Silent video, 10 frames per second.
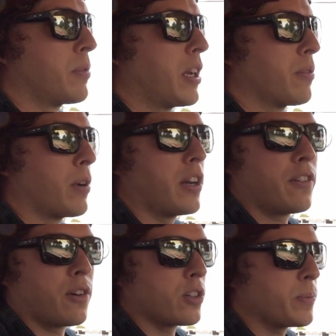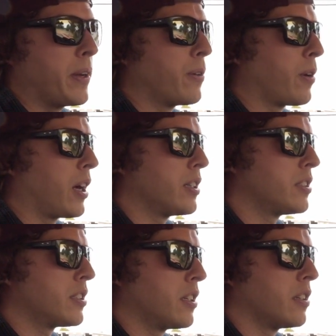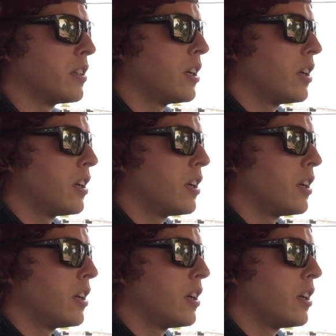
getting ready for our speeder rides, and